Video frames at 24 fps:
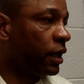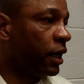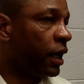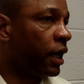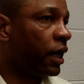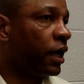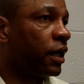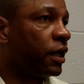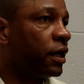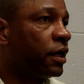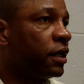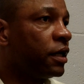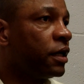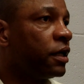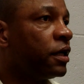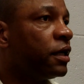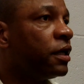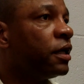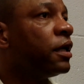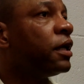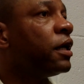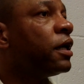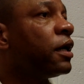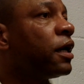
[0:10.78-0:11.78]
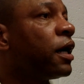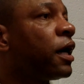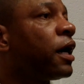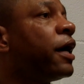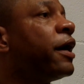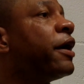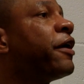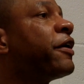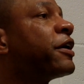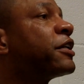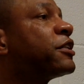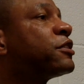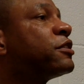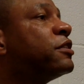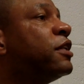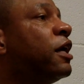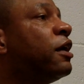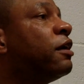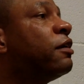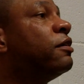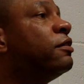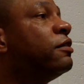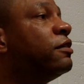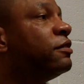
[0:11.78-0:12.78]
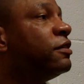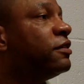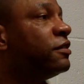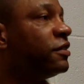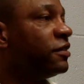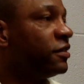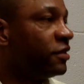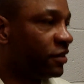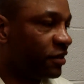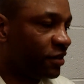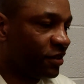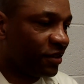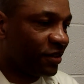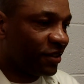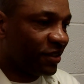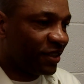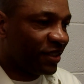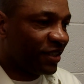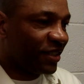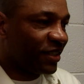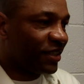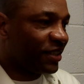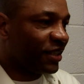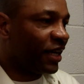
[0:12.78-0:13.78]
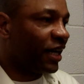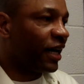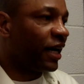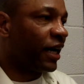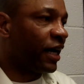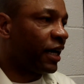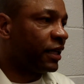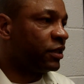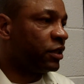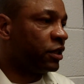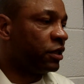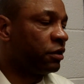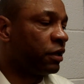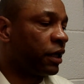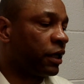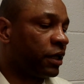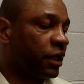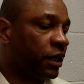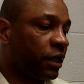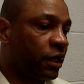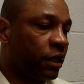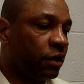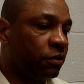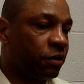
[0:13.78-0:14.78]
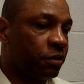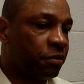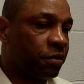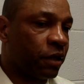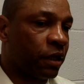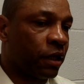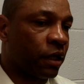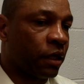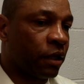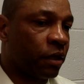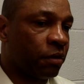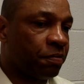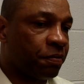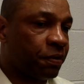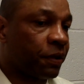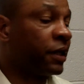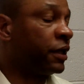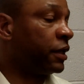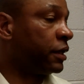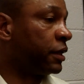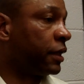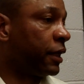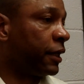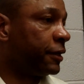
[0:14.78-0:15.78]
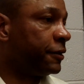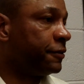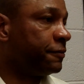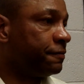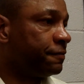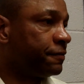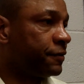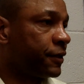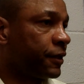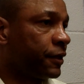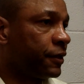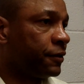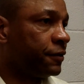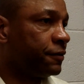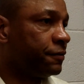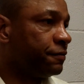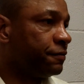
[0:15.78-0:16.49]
Yeah. Hi, Eric Snow. Yeah, I do. I think he would play tonight. So.